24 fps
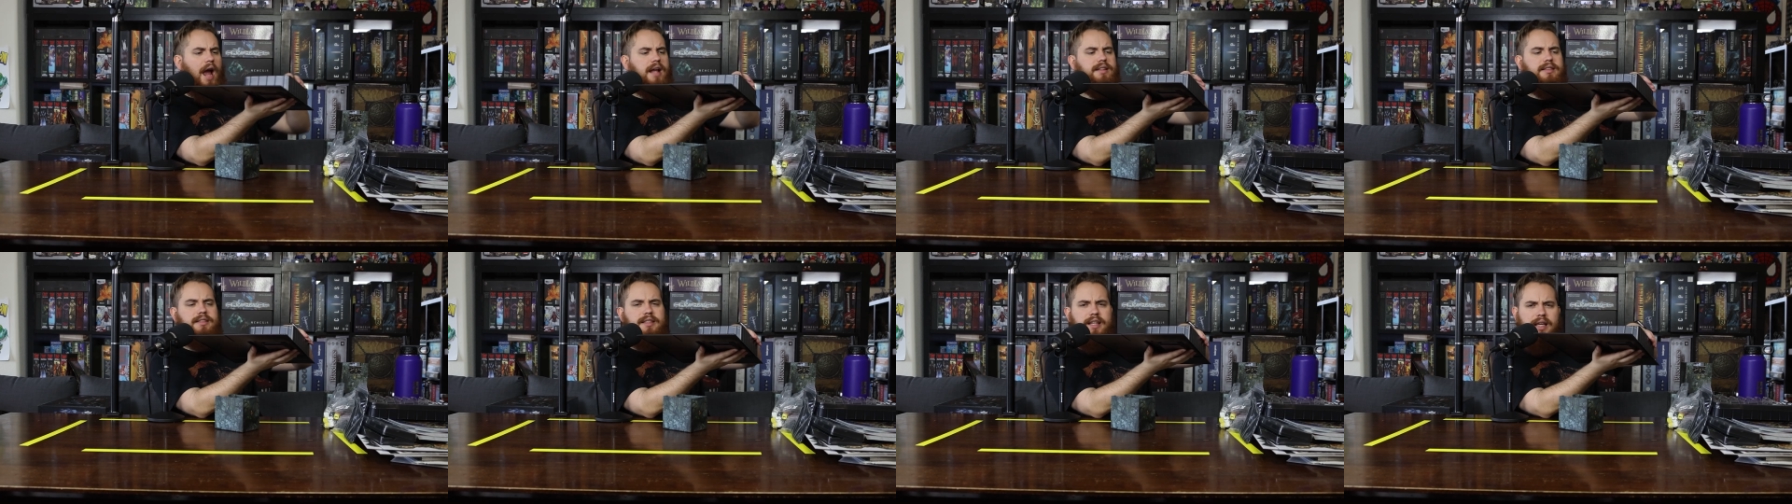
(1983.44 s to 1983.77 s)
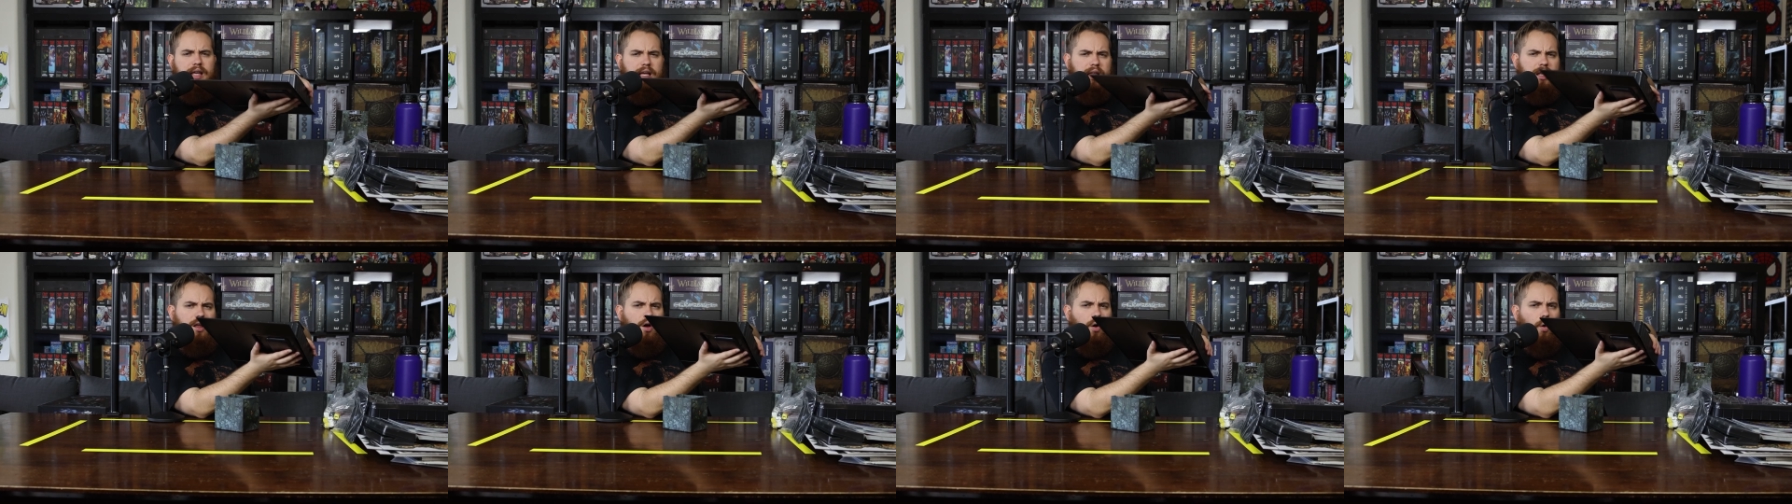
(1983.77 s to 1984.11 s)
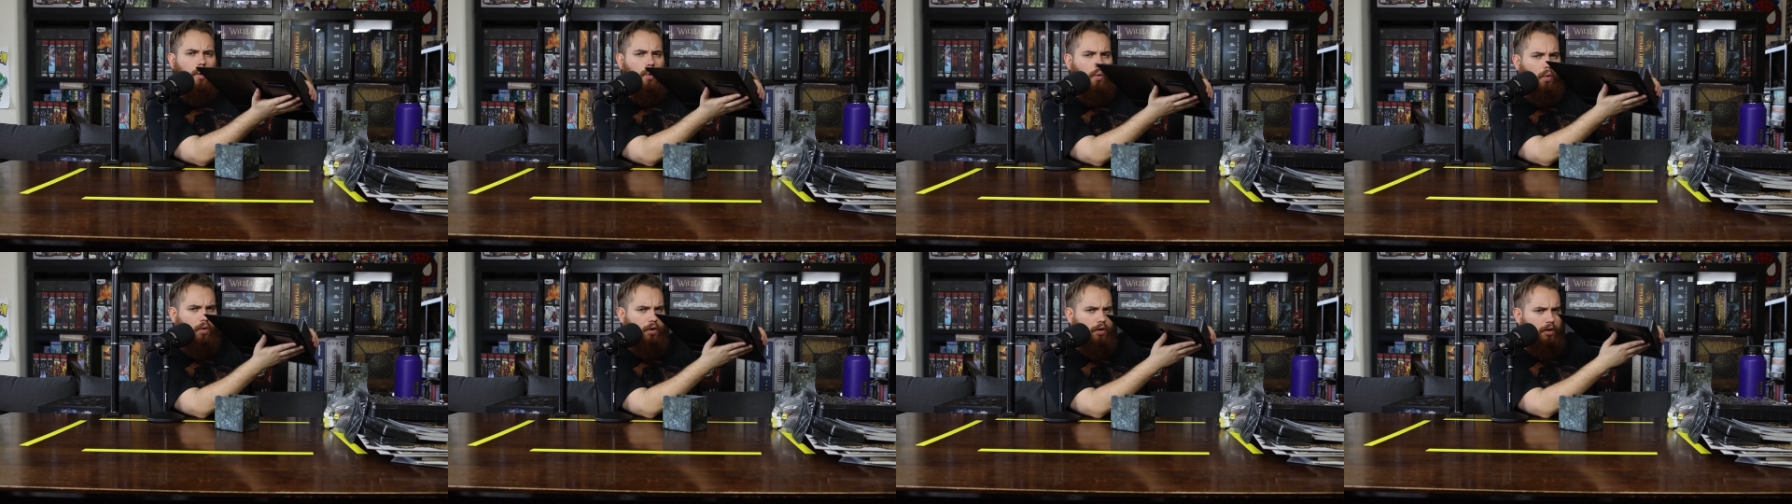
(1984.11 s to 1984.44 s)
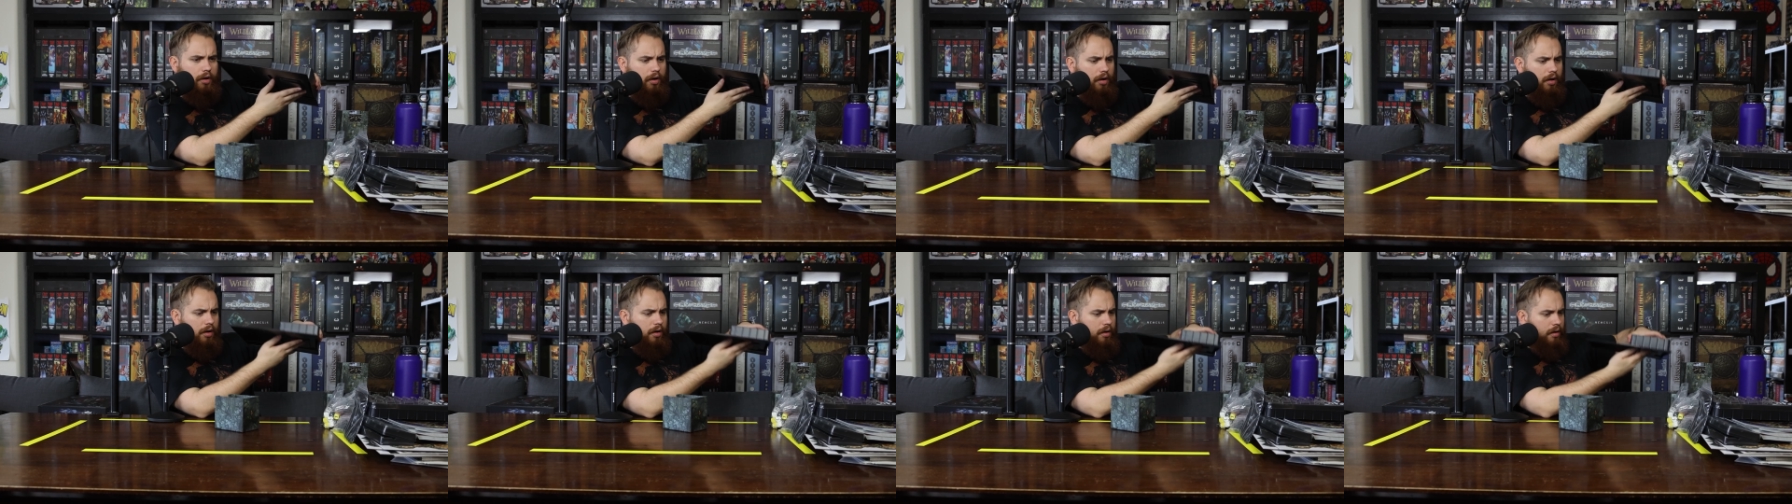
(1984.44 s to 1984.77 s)
I did
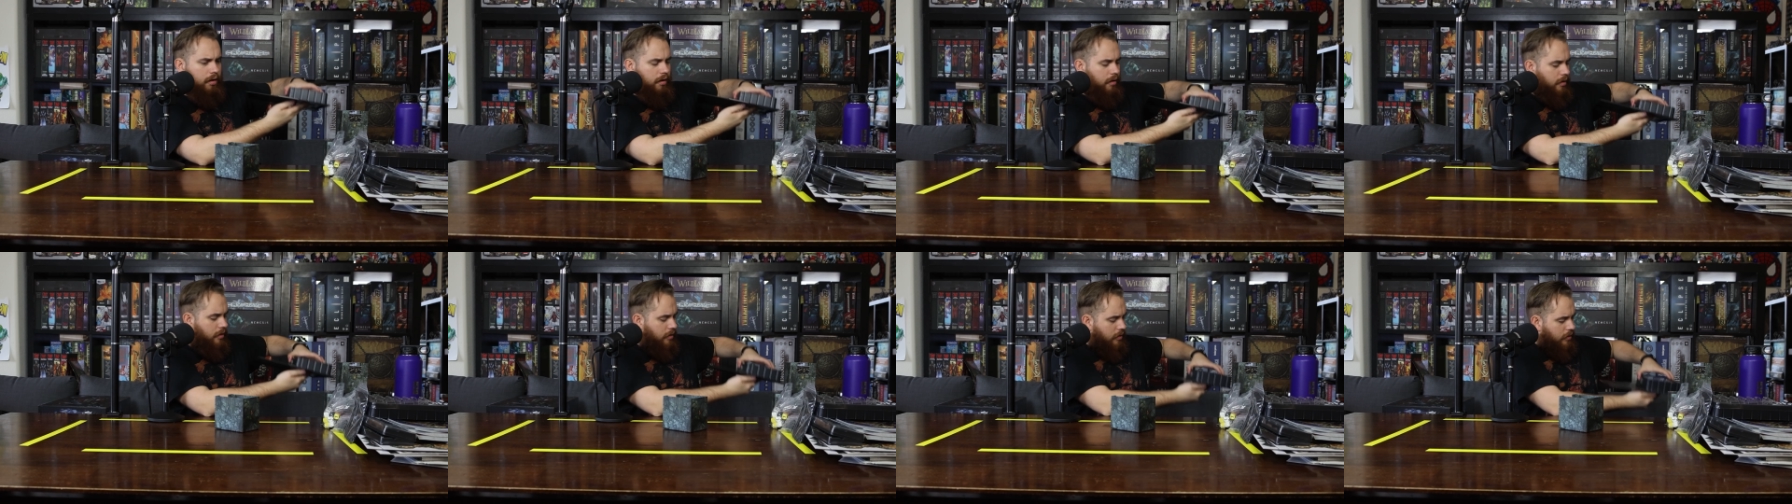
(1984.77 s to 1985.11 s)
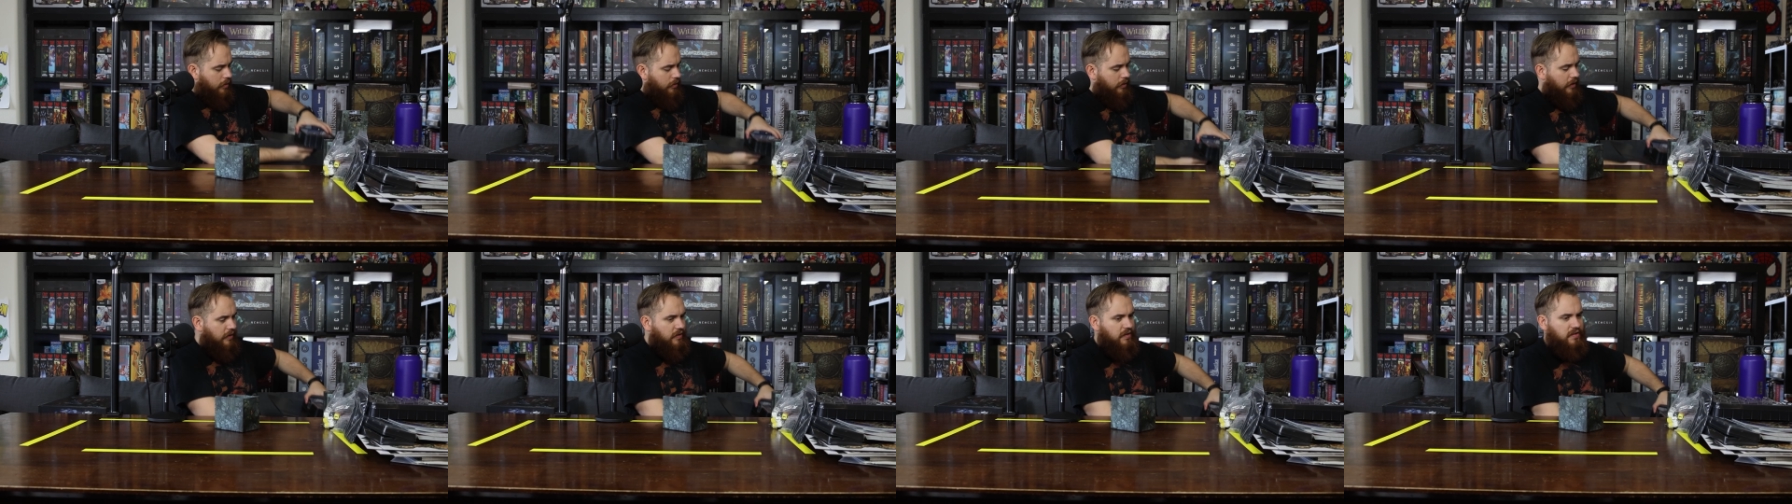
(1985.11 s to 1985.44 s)
order the